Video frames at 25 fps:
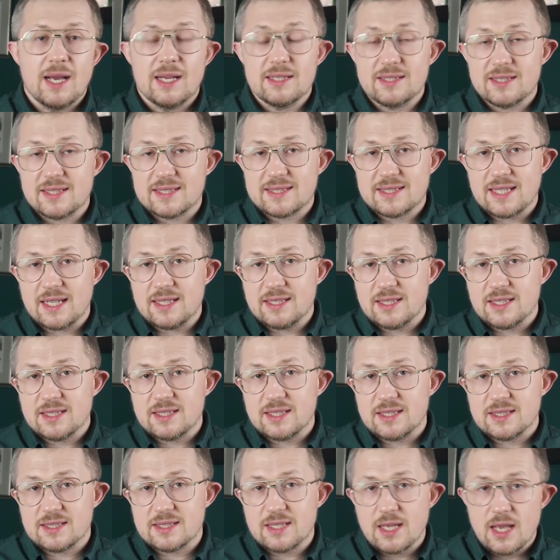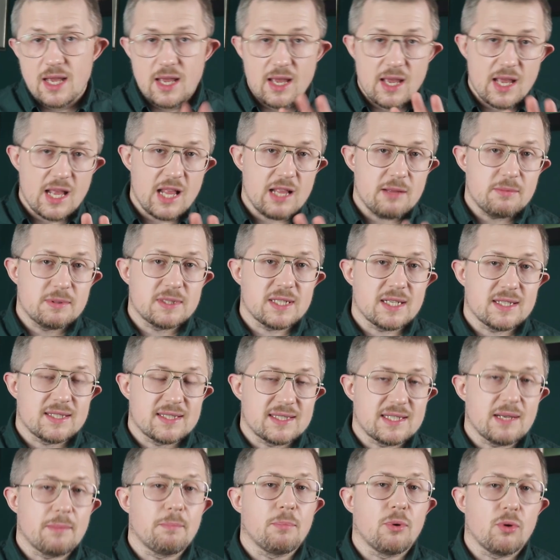Understanding this helps us
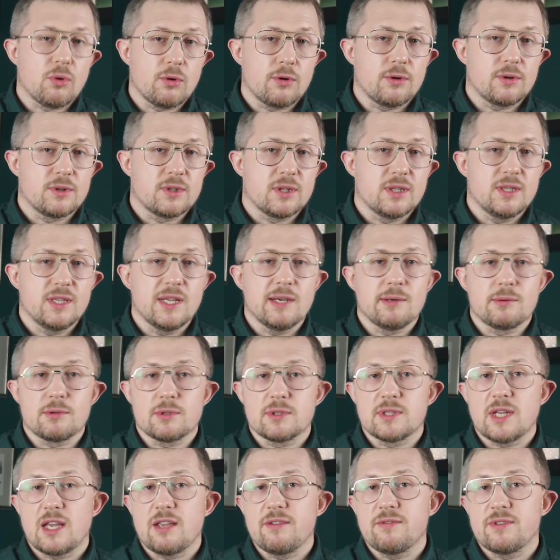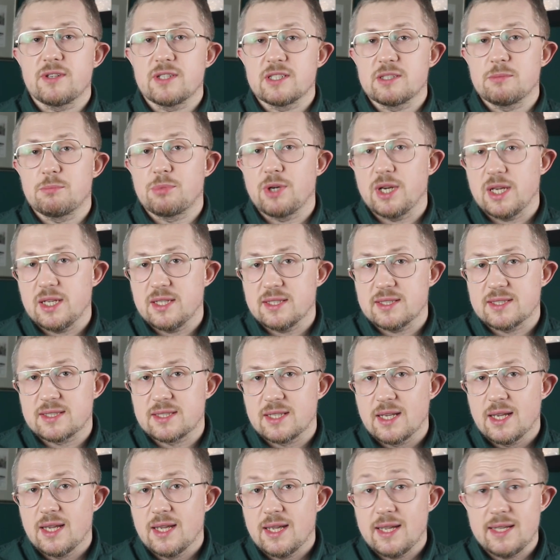support neurodiverse brains
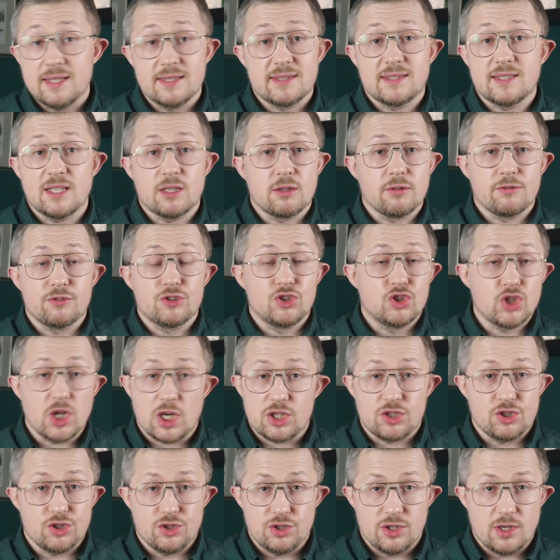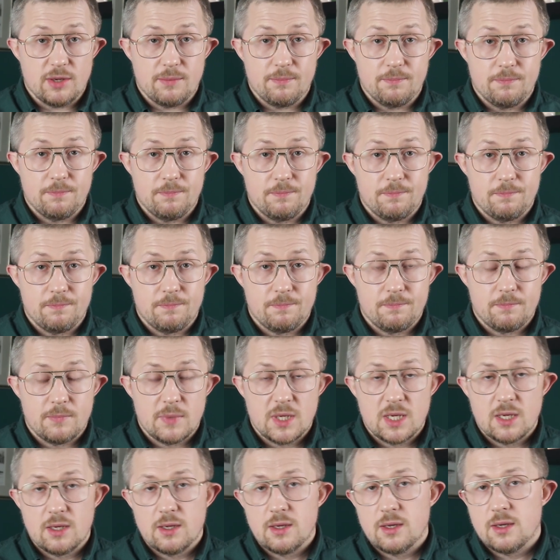instead of judging them.
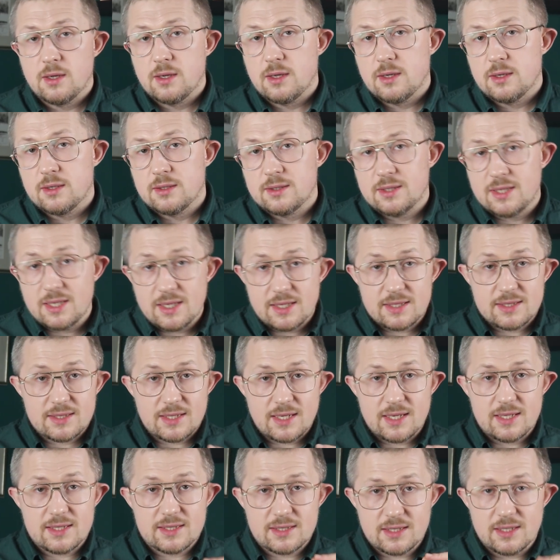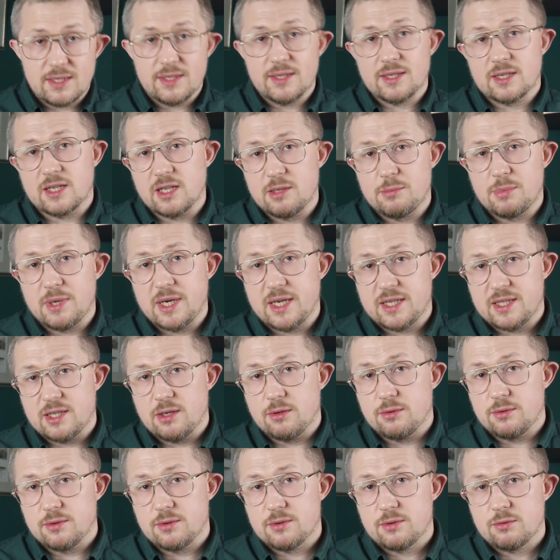This is Clinical
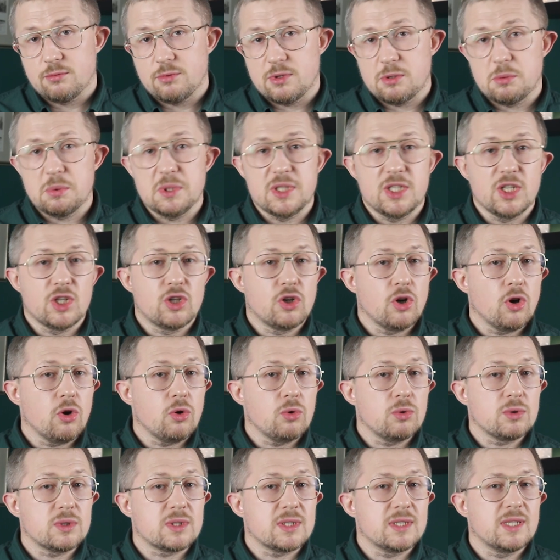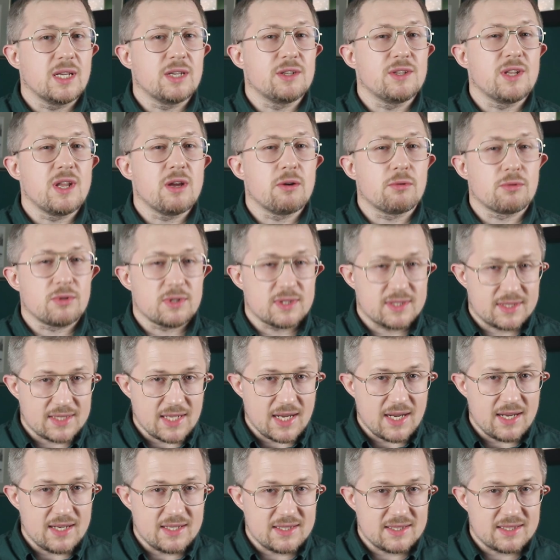Breakdown, where we decode the
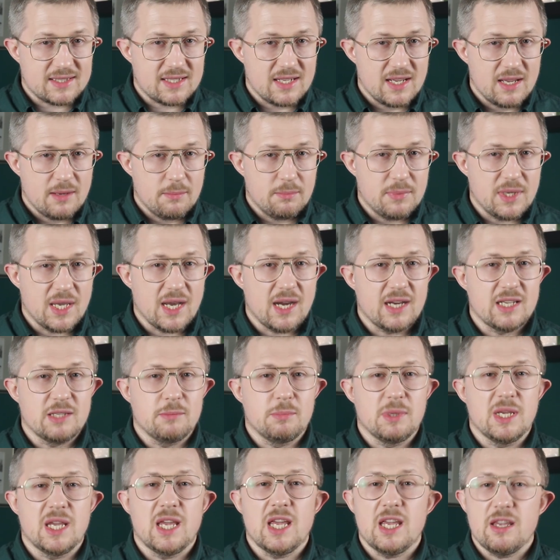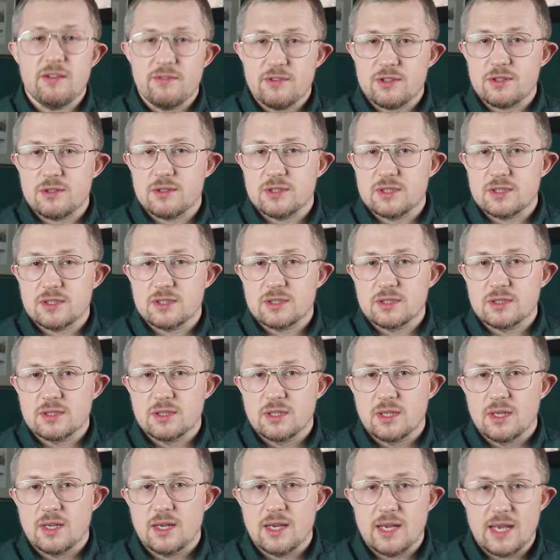neuroscience behind behaviors
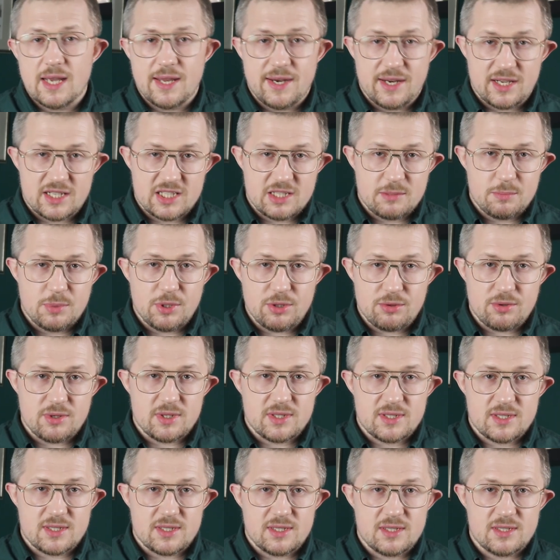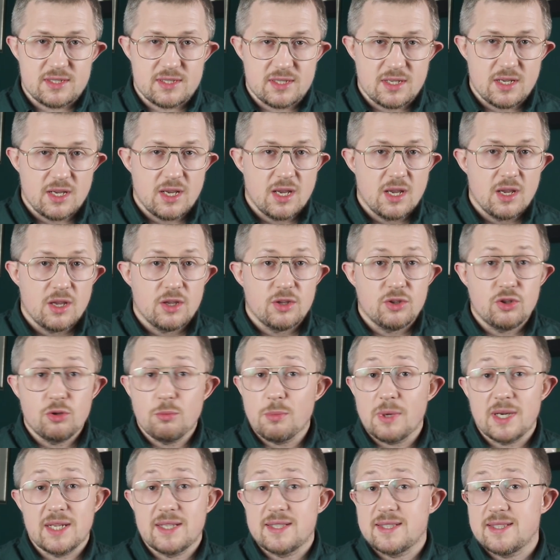and experiences you
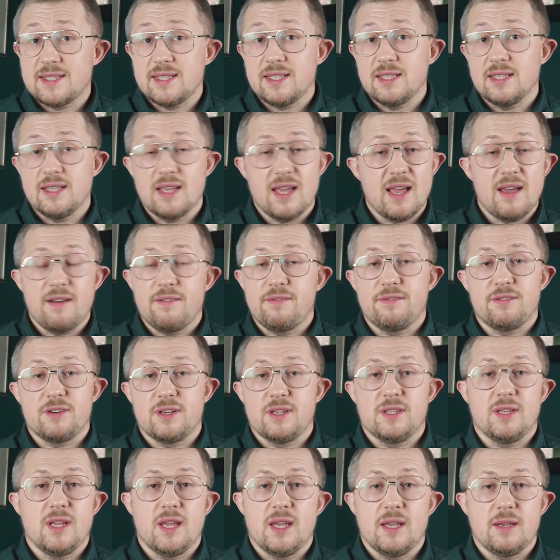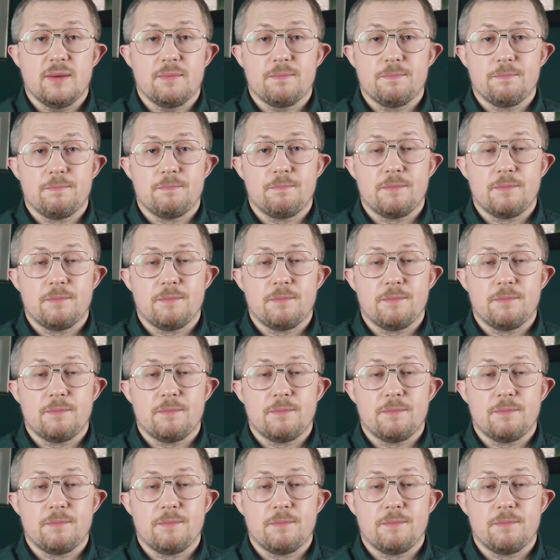might see every day.